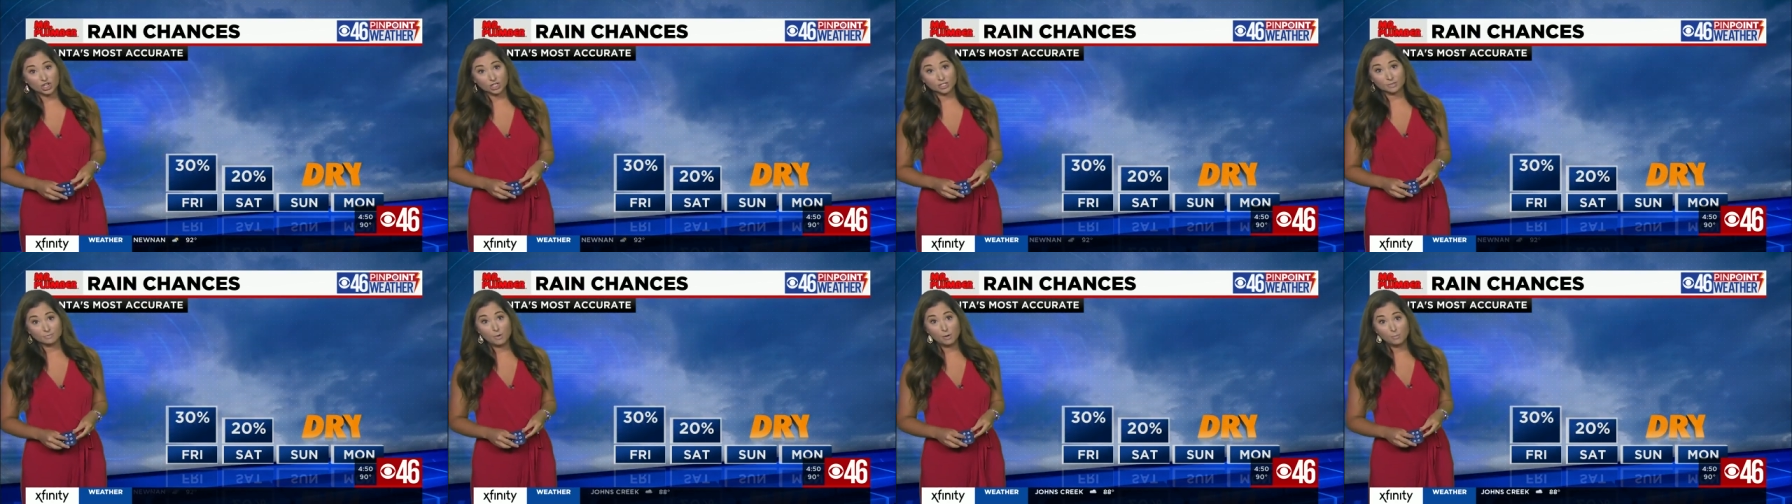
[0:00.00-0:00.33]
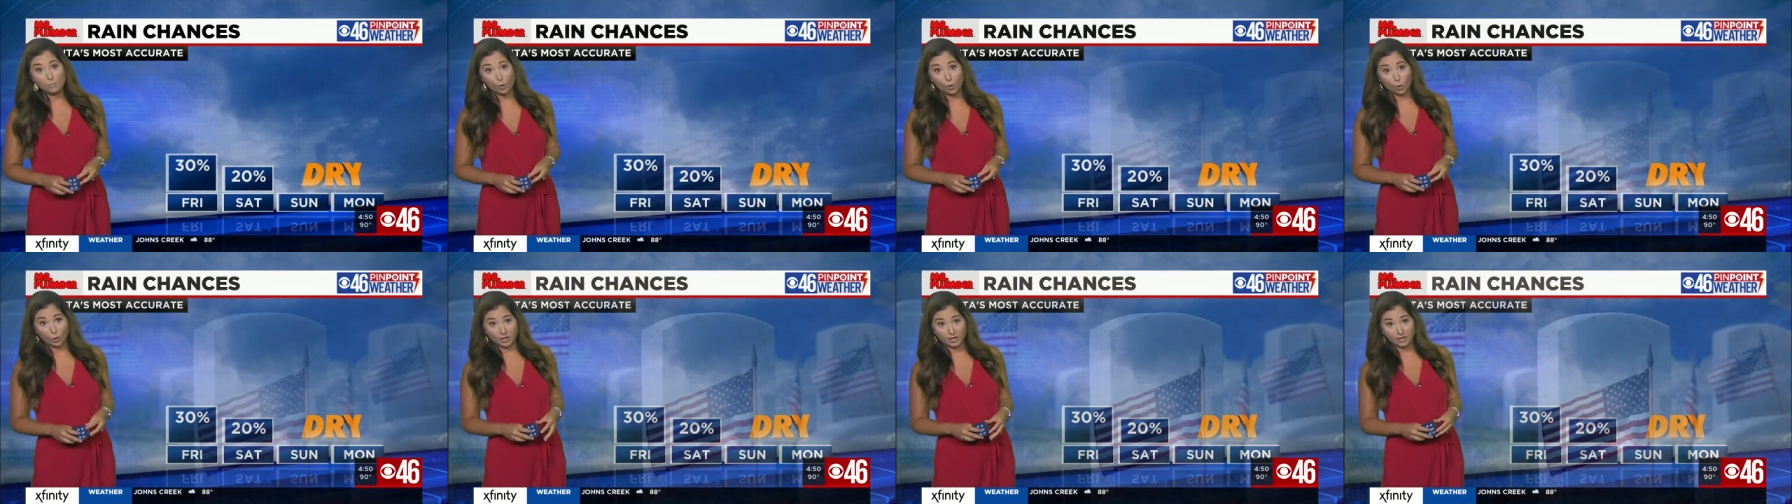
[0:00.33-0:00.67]
is
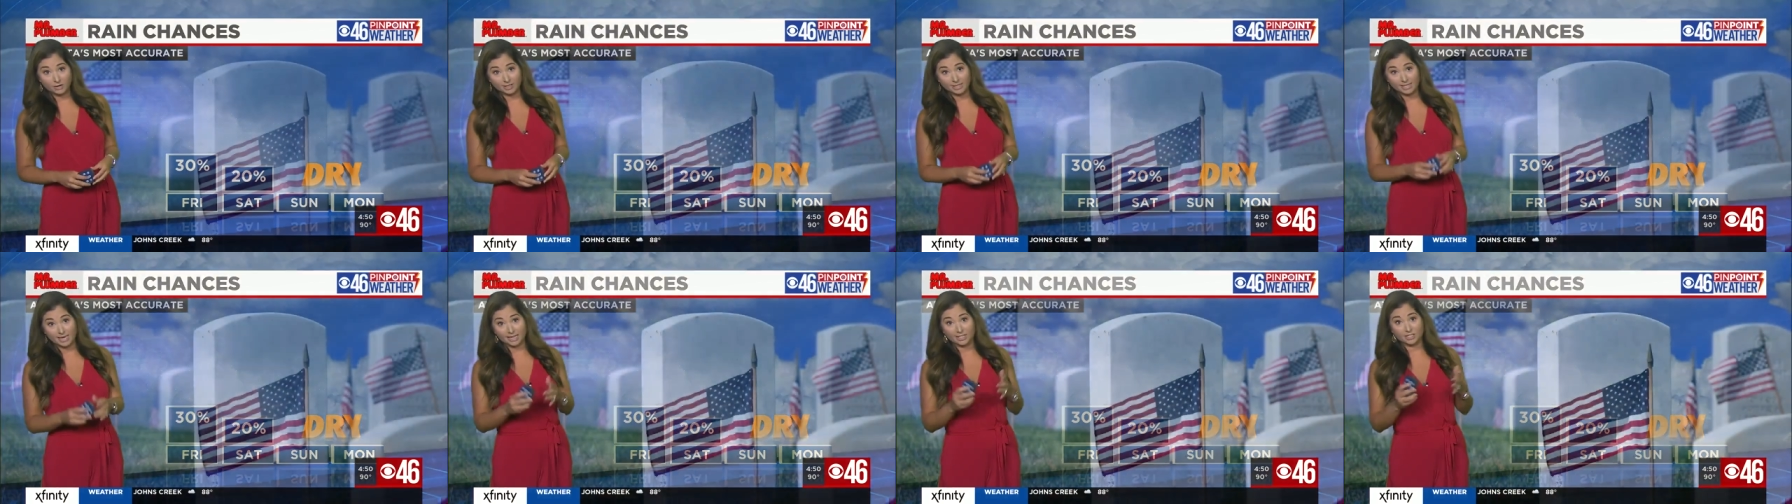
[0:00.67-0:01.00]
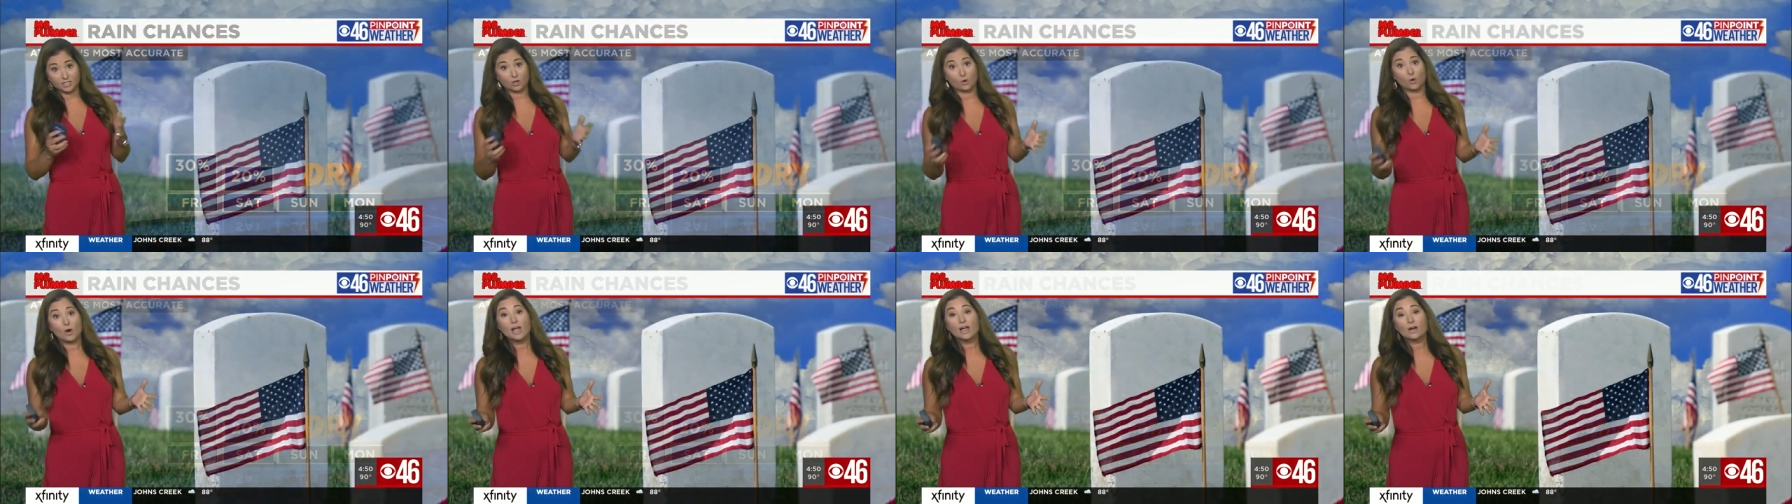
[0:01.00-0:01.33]
Memorial Day.
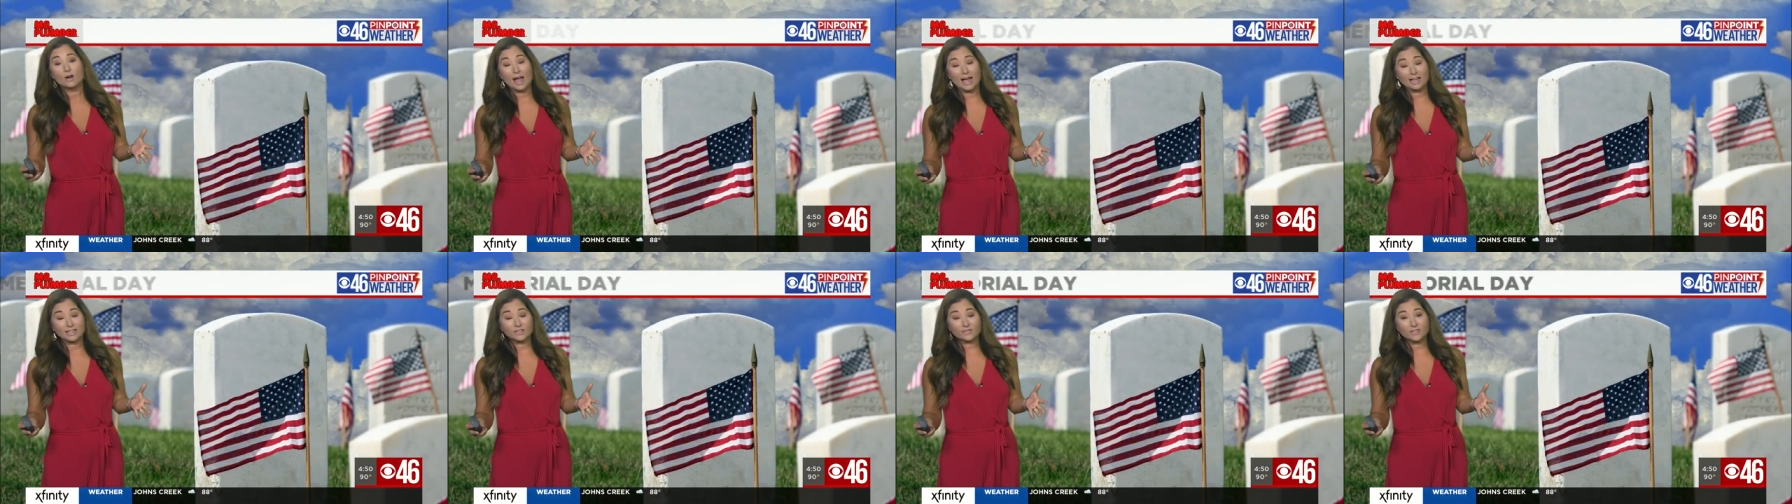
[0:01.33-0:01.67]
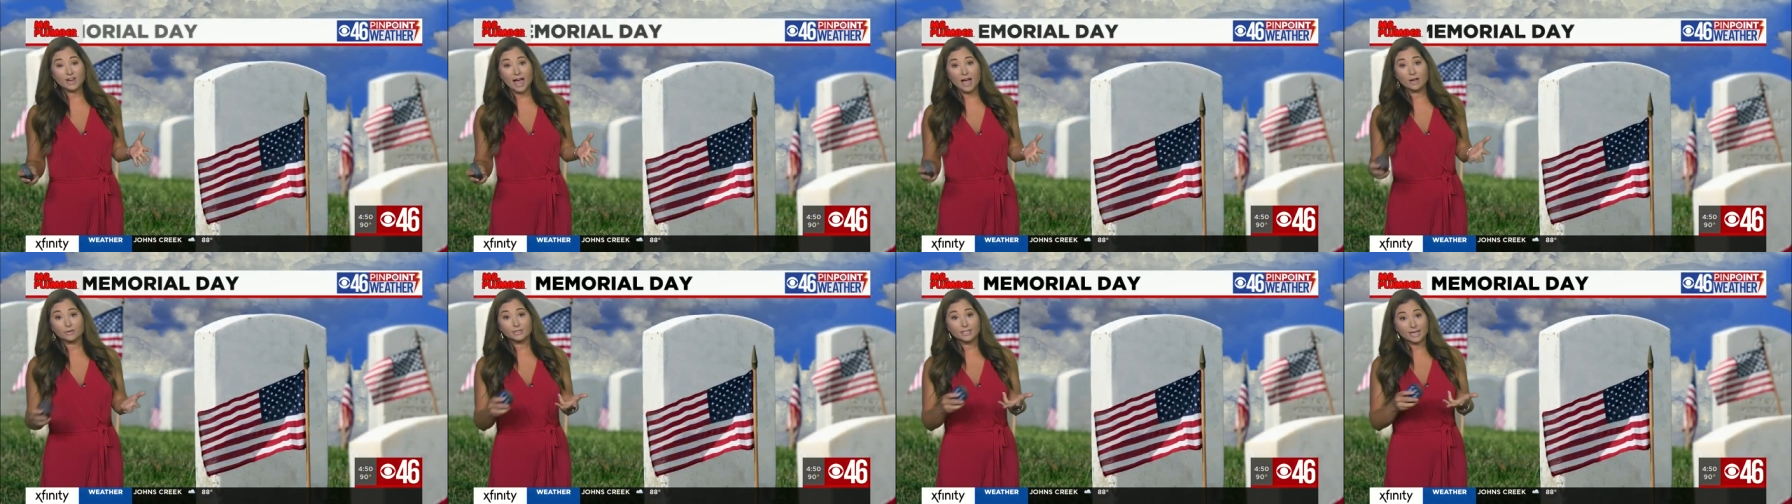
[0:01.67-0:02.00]
So as of now,